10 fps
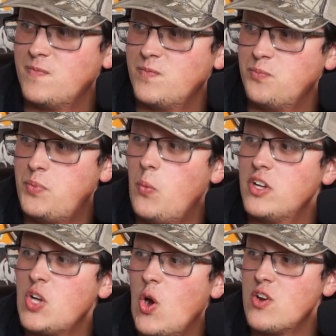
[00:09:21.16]
But
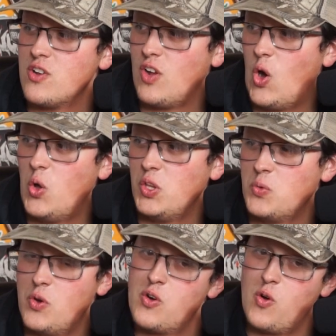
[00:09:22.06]
what's harder, a hole in
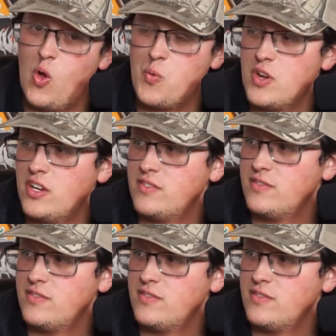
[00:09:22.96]
one or a home run?